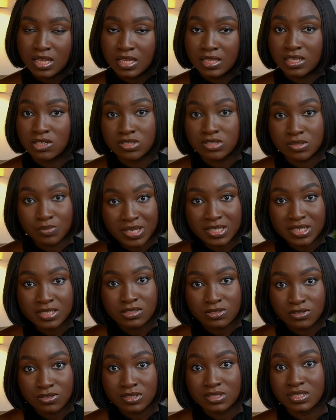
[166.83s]
Now,
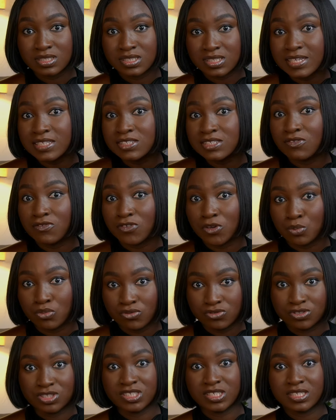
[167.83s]
depending on the size of your
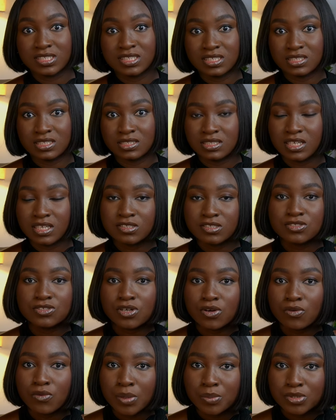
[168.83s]
project, it can take
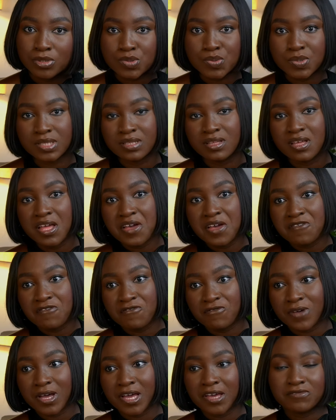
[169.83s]
somewhere between
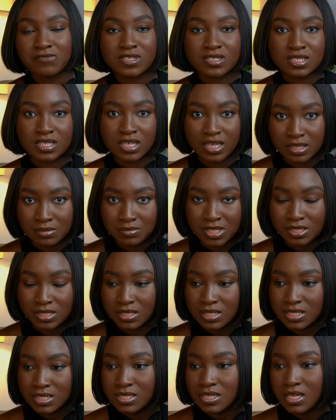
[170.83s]
5 to 10
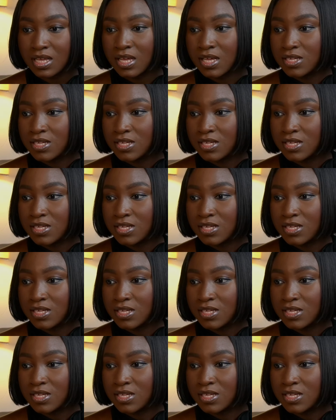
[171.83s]
minutes.